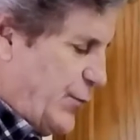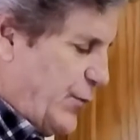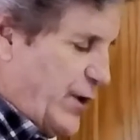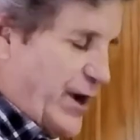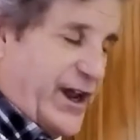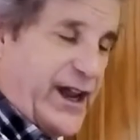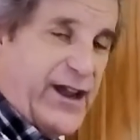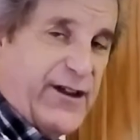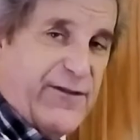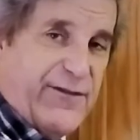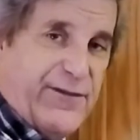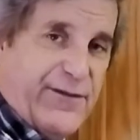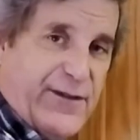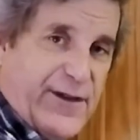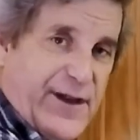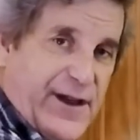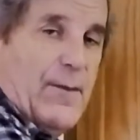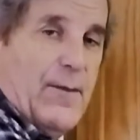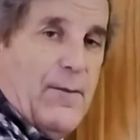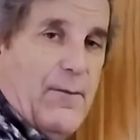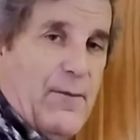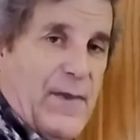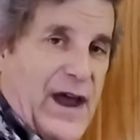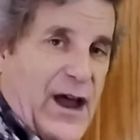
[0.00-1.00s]
way of
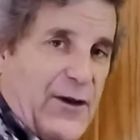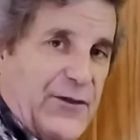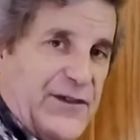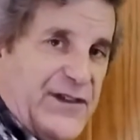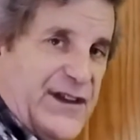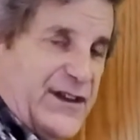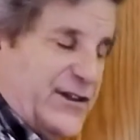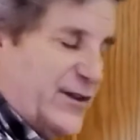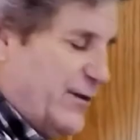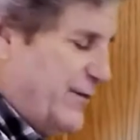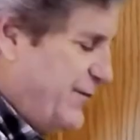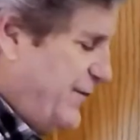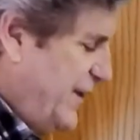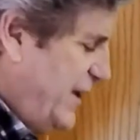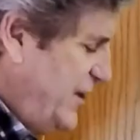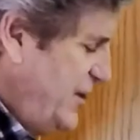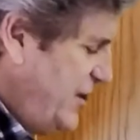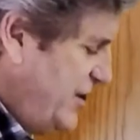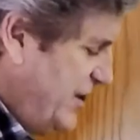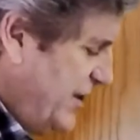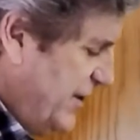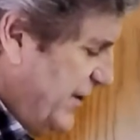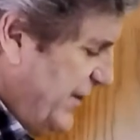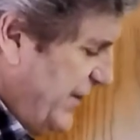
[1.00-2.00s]
mounting their face
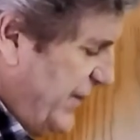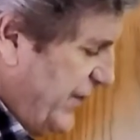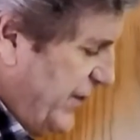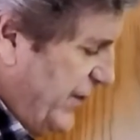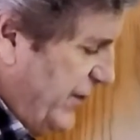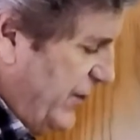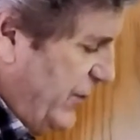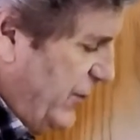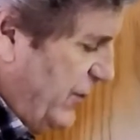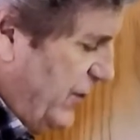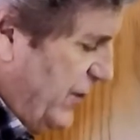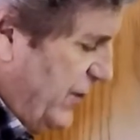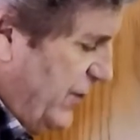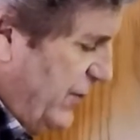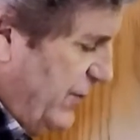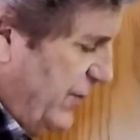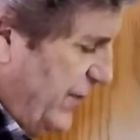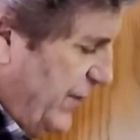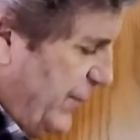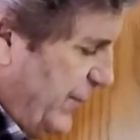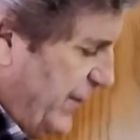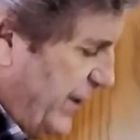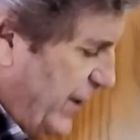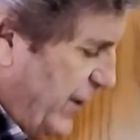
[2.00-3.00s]
shield so that you can do
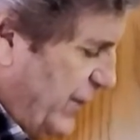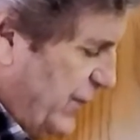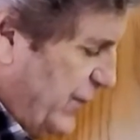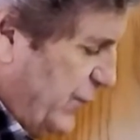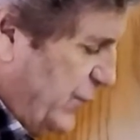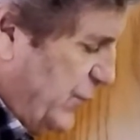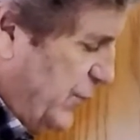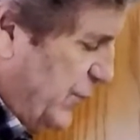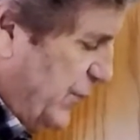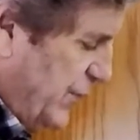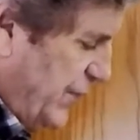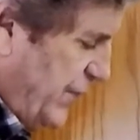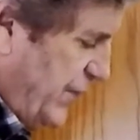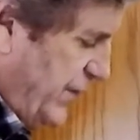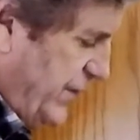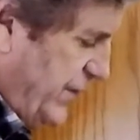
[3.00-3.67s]
this without tools.